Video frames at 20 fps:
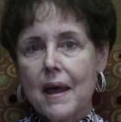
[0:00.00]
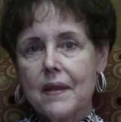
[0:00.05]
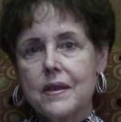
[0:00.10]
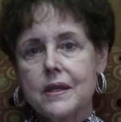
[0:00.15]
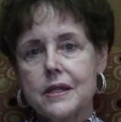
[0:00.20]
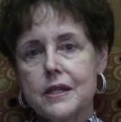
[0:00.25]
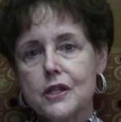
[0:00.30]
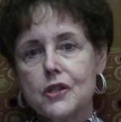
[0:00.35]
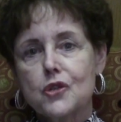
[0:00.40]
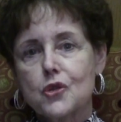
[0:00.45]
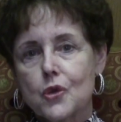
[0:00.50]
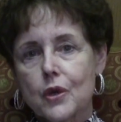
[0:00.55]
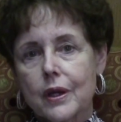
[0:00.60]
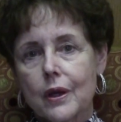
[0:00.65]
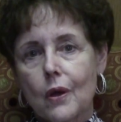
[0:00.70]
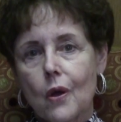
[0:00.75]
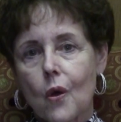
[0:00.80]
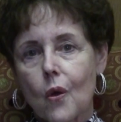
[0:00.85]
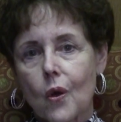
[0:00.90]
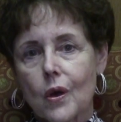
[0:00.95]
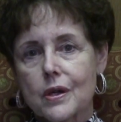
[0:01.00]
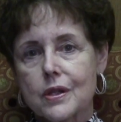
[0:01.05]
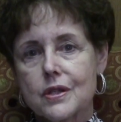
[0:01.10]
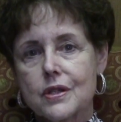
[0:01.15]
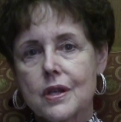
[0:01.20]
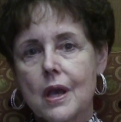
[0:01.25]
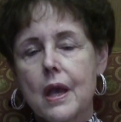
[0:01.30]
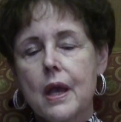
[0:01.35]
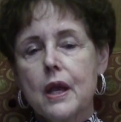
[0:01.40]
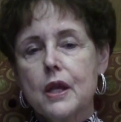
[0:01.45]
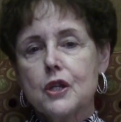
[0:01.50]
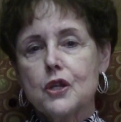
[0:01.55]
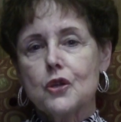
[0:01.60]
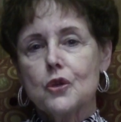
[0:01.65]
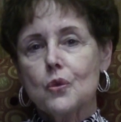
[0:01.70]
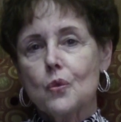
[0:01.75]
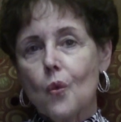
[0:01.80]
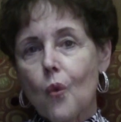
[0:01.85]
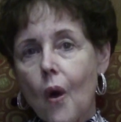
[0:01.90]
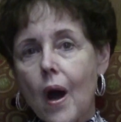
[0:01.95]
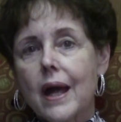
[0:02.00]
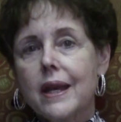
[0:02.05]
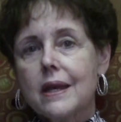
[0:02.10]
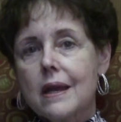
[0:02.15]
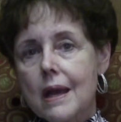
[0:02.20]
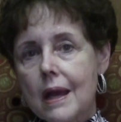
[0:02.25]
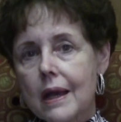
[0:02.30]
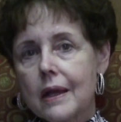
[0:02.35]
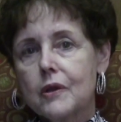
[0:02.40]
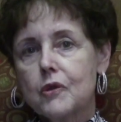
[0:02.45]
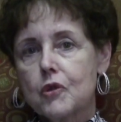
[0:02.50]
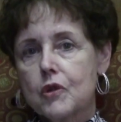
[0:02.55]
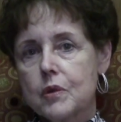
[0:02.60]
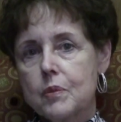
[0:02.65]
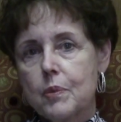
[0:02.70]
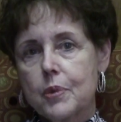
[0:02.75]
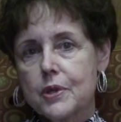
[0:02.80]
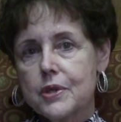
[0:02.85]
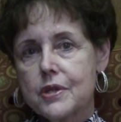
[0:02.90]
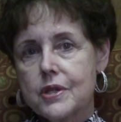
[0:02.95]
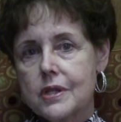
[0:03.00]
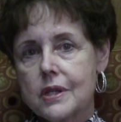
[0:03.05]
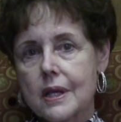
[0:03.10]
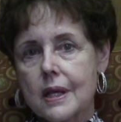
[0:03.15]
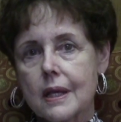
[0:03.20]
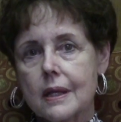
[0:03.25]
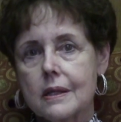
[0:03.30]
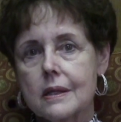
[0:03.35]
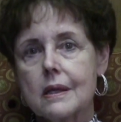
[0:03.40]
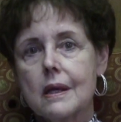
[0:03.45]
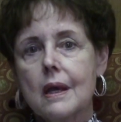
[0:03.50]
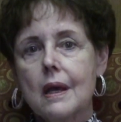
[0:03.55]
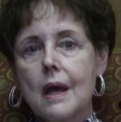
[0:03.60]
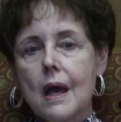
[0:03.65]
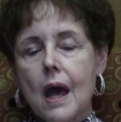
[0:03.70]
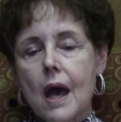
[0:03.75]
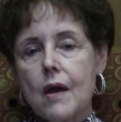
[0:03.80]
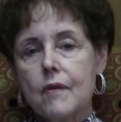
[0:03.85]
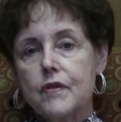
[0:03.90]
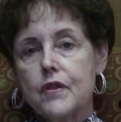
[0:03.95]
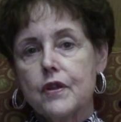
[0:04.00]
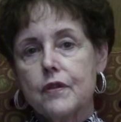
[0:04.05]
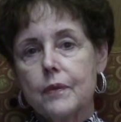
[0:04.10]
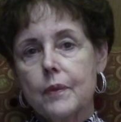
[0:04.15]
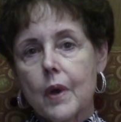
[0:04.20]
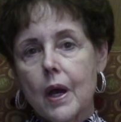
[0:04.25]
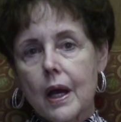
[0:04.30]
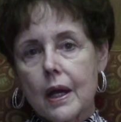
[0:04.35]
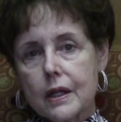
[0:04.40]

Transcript: by the district courts to 100% of the